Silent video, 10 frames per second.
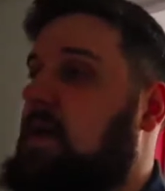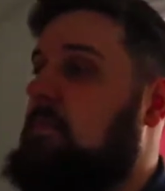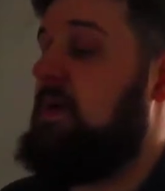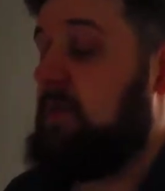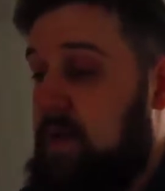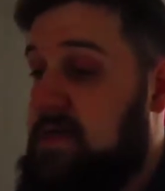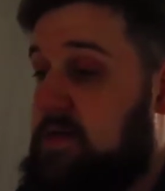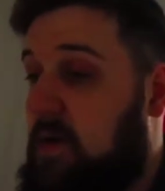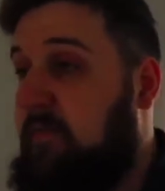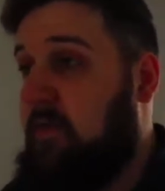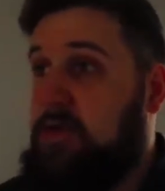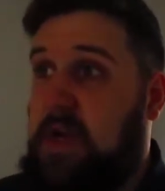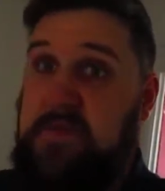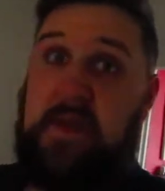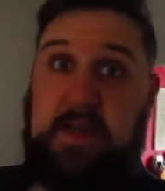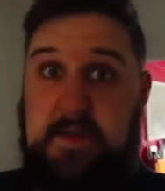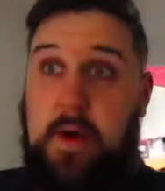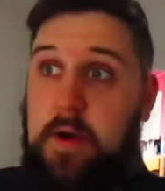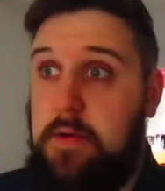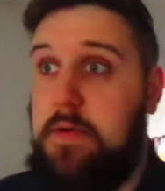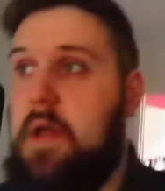But Louise is going for a dress fitting tomorrow.